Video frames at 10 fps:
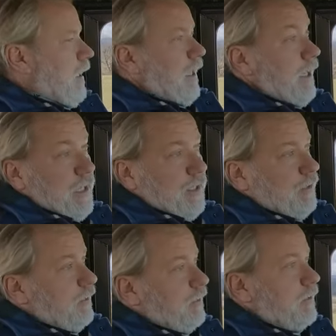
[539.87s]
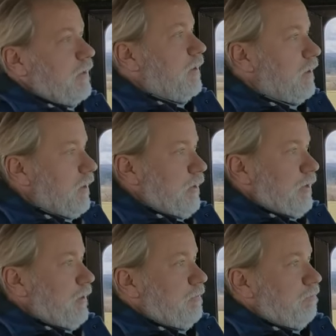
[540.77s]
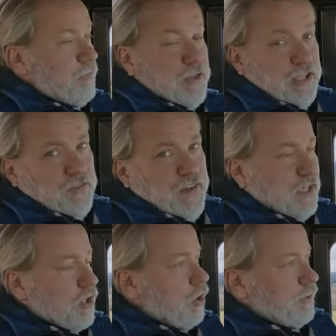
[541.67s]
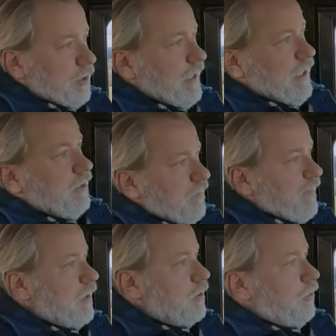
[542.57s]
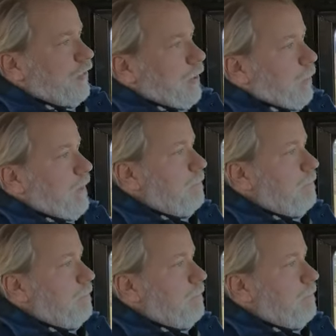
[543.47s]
and this vehicle or any of the vehicles that we